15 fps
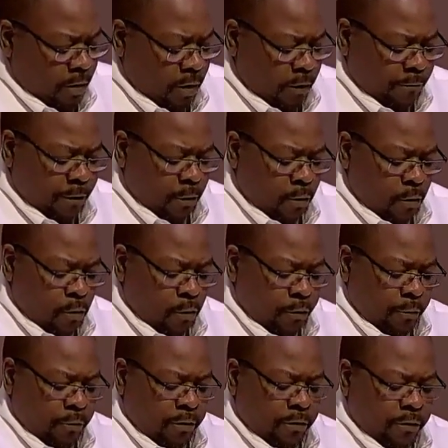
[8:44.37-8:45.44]
After all
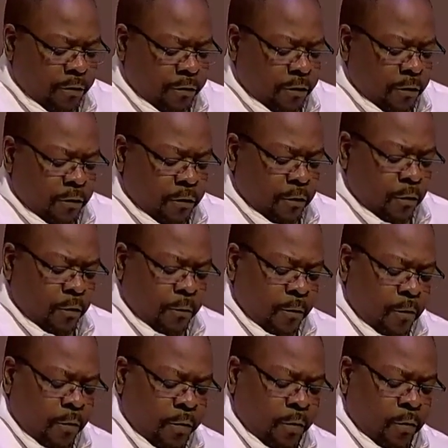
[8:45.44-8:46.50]
the resistance of
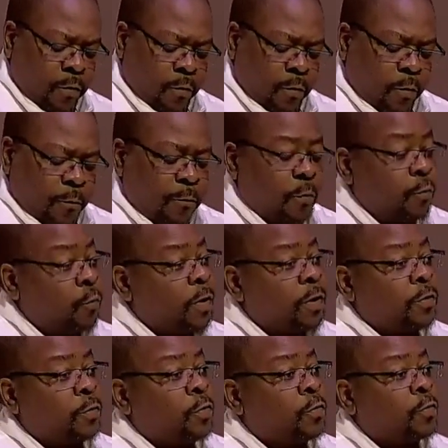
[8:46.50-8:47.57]
not
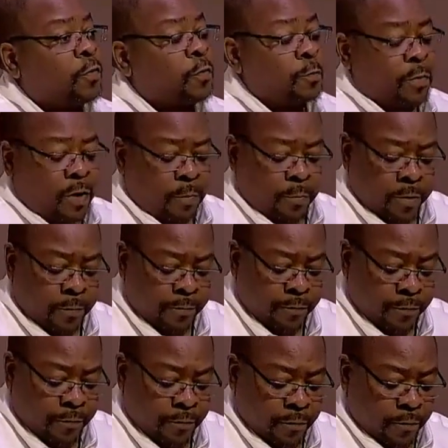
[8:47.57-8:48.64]
wanting to go to Zimbabwe,
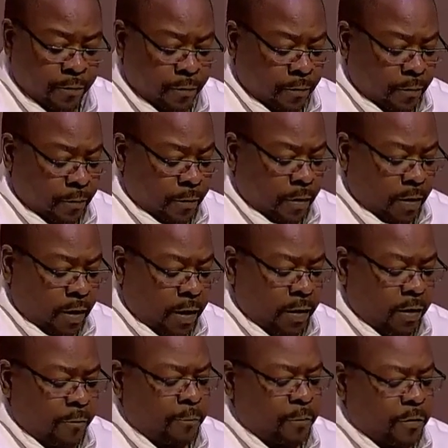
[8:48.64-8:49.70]
I
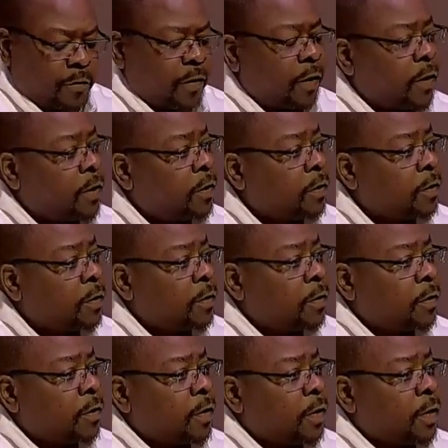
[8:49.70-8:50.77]
have to say
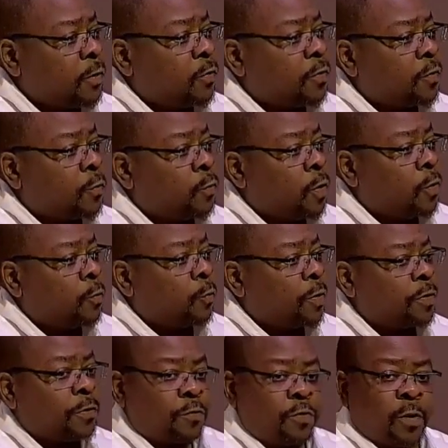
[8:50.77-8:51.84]
it was a
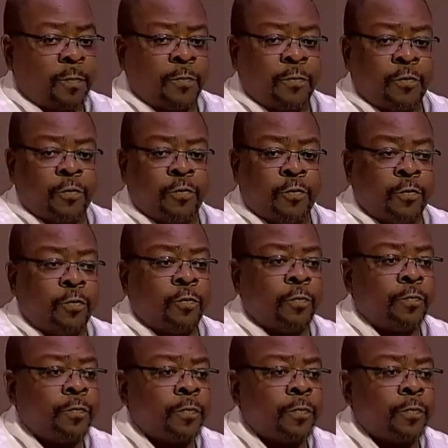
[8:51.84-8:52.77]
well-worth trip to do,